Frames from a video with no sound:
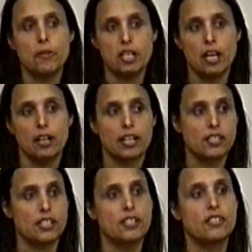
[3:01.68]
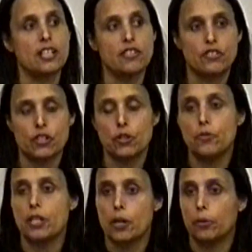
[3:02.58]
own. The youngest is, is
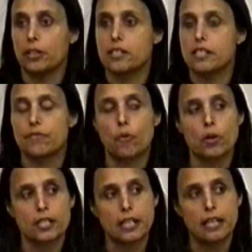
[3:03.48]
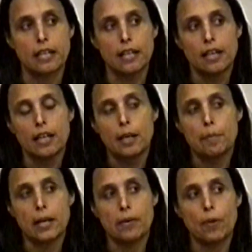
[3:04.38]
two, the oldest is 14.
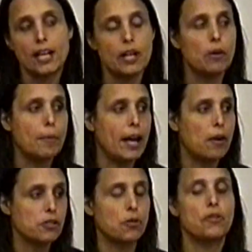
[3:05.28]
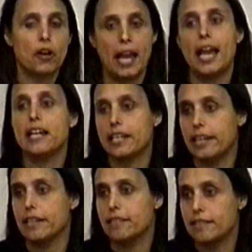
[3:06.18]
But right now in my household, there are eight
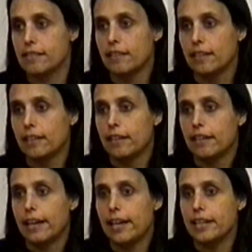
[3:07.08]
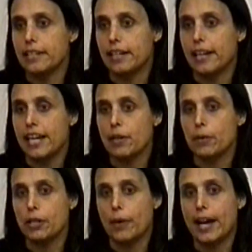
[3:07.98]
kids. And uh,
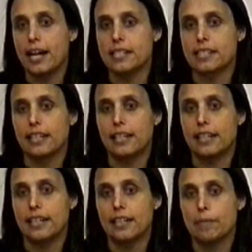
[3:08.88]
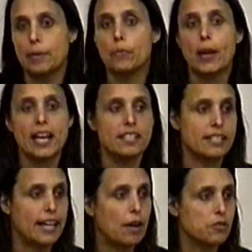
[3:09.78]
anyone who has uh, been
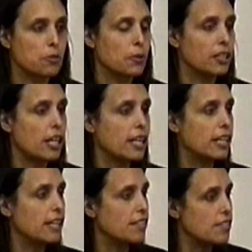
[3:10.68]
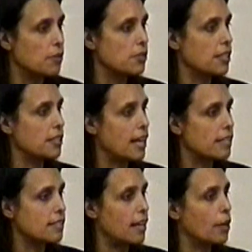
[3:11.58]
raised in a household with a lot of kids knows that
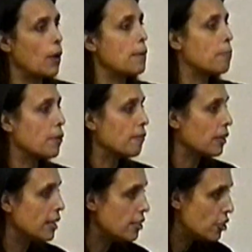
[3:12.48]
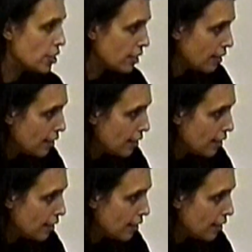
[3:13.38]
that's a great privilege